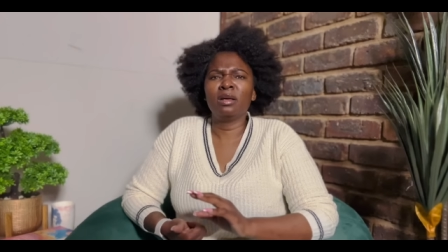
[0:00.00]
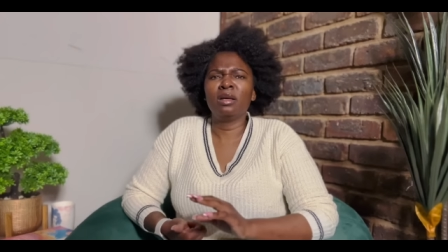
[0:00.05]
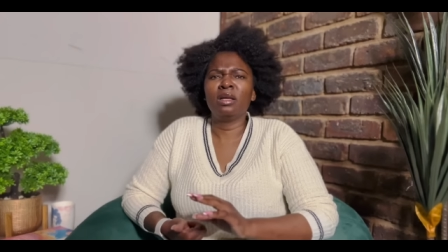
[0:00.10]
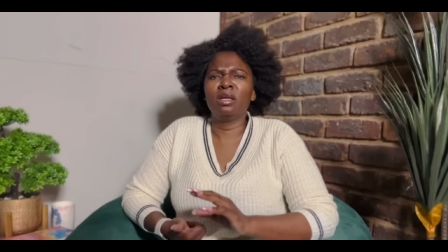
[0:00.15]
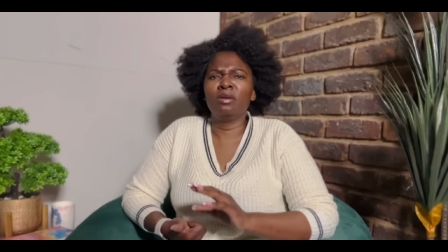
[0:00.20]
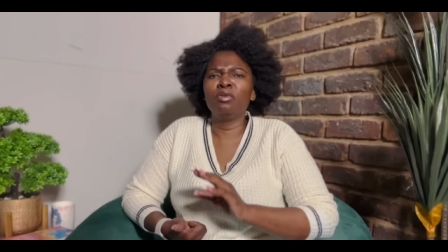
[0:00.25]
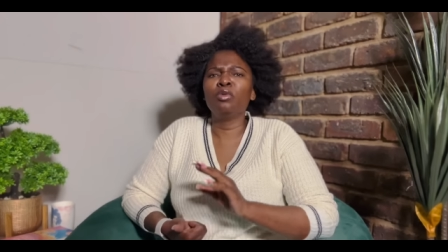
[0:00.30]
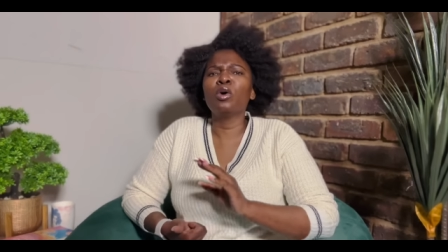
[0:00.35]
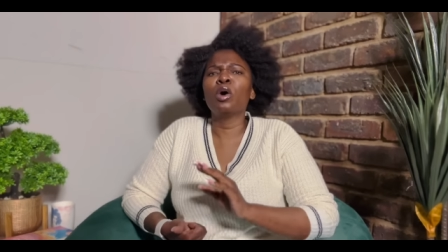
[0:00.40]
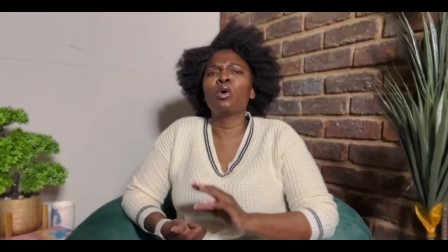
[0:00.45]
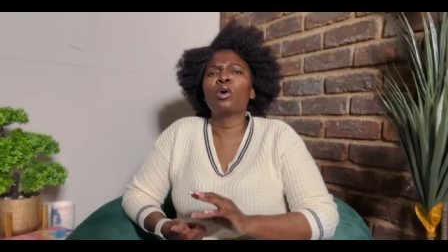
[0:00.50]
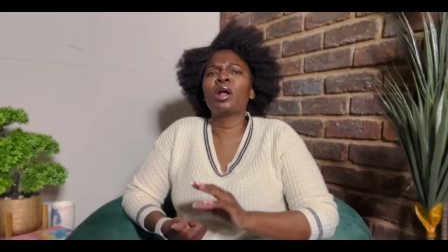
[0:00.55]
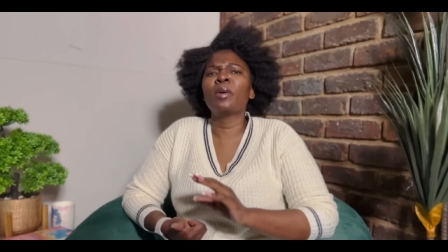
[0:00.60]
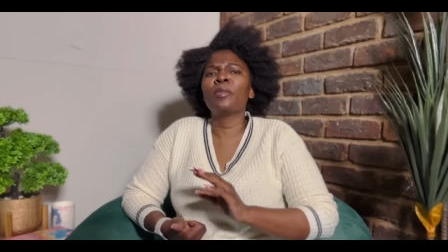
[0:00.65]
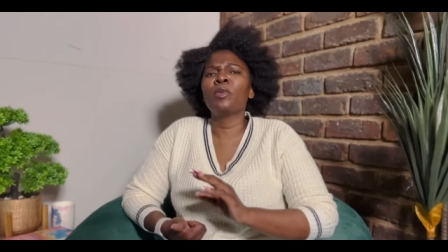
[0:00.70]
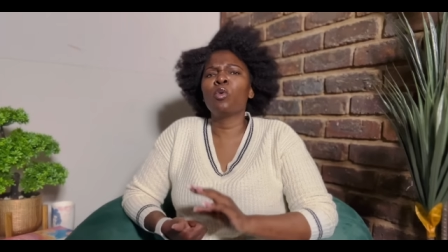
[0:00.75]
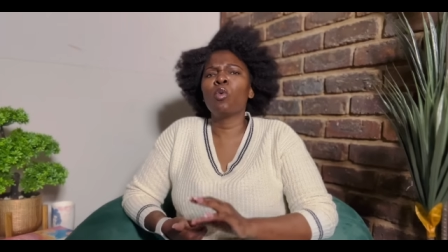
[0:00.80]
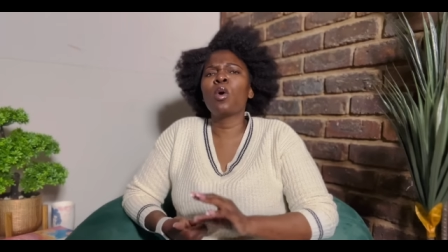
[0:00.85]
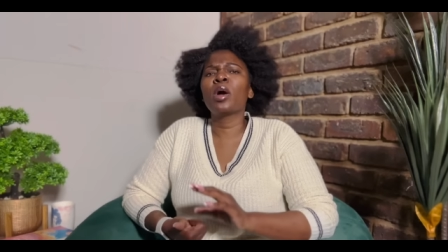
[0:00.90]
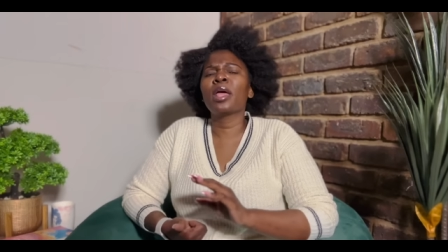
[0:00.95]
If you are going to
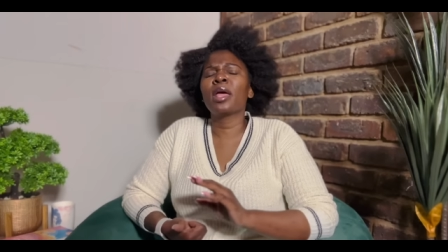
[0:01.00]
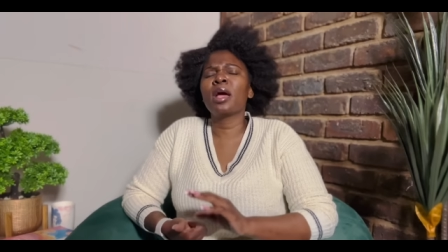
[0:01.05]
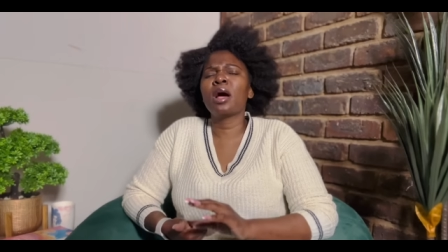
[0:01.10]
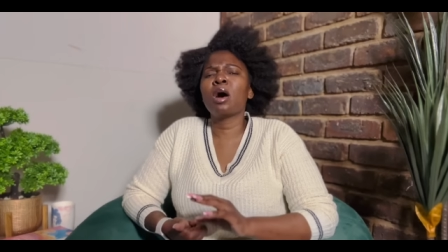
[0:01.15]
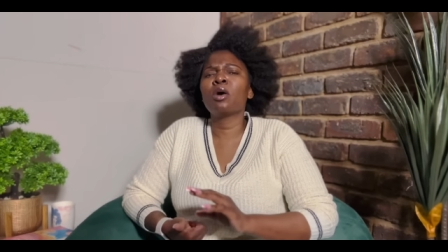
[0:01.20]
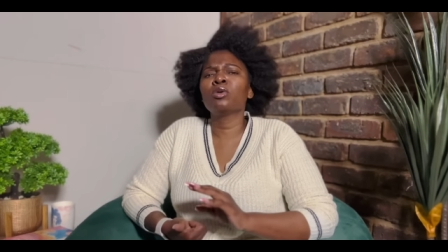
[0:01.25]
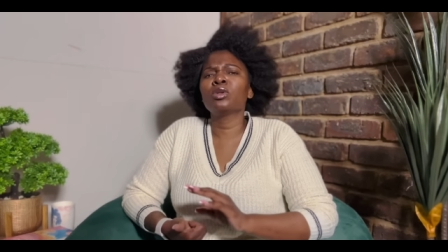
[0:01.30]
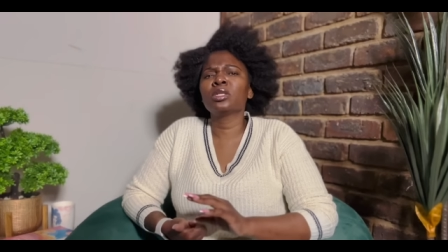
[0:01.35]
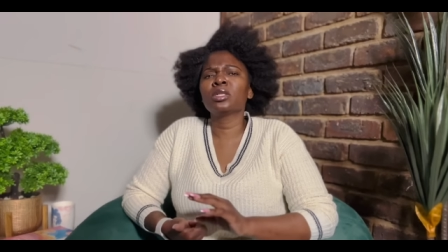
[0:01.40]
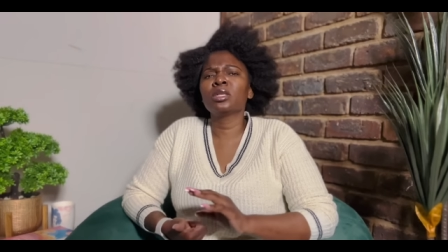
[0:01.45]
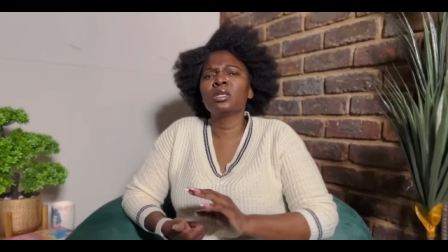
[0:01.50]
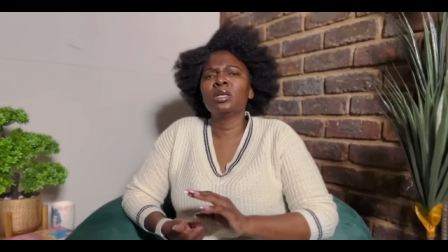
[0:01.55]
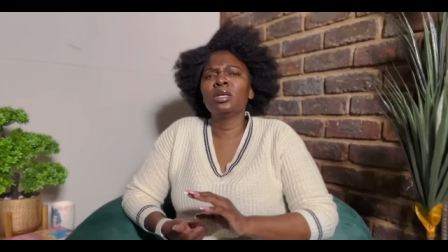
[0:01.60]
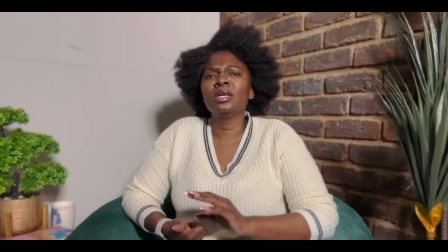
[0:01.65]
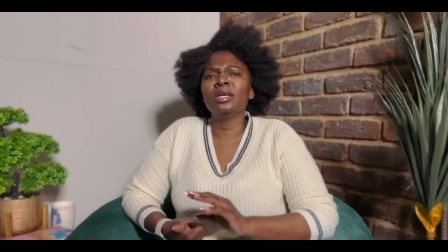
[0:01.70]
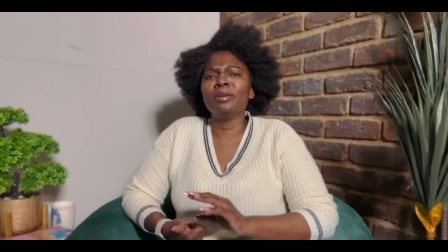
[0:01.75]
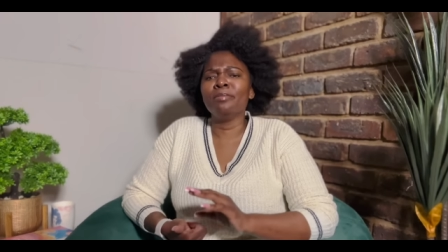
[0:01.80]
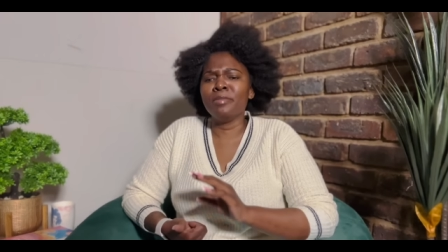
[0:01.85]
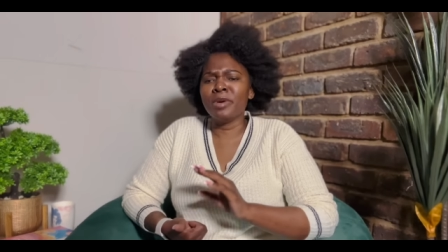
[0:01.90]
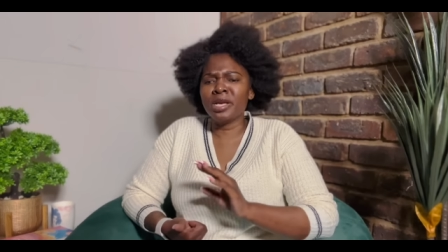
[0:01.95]
be walking out
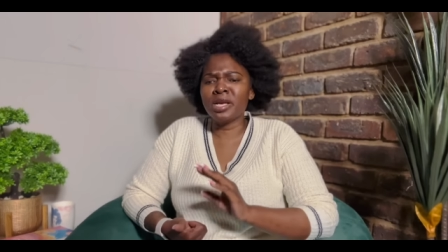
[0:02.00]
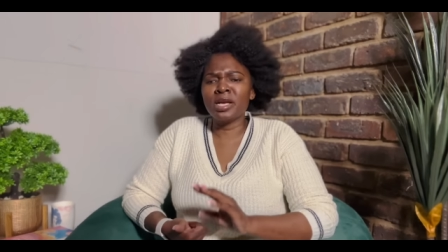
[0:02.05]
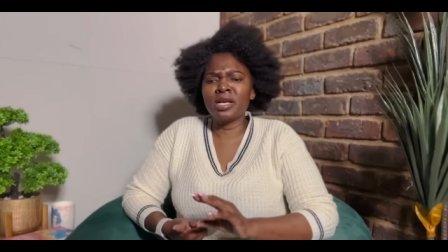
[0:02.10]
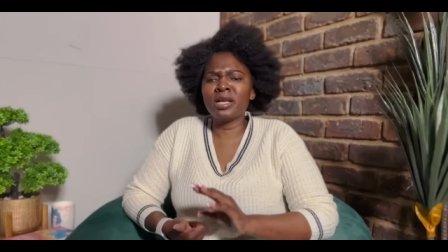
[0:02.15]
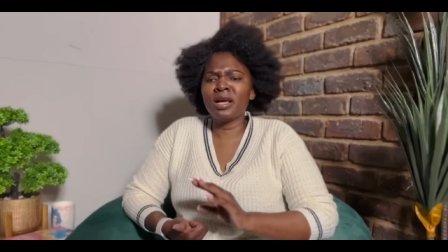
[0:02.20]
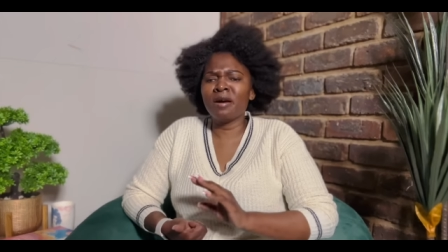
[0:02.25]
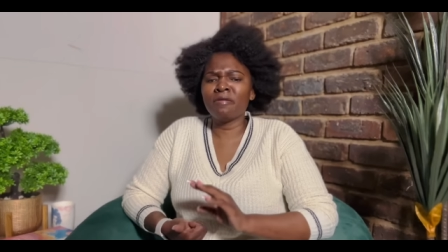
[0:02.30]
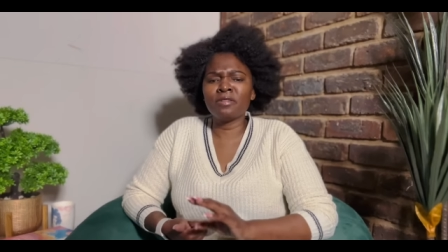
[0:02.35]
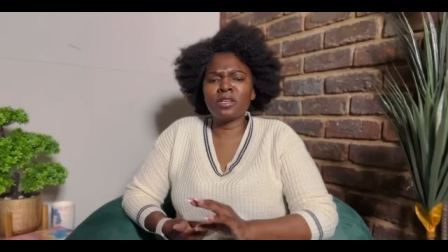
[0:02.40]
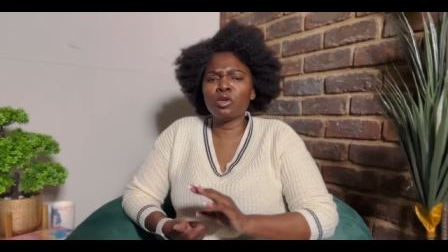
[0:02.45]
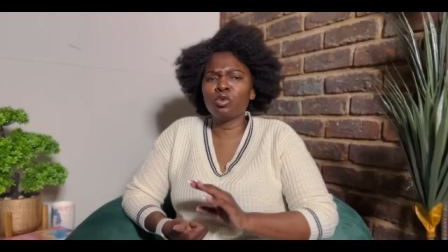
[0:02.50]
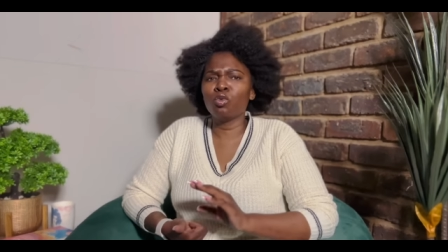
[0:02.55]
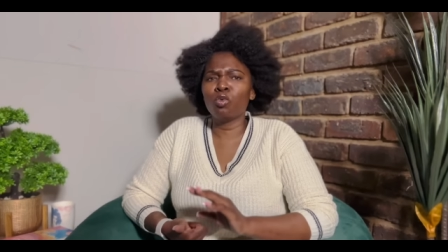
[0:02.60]
immediately after you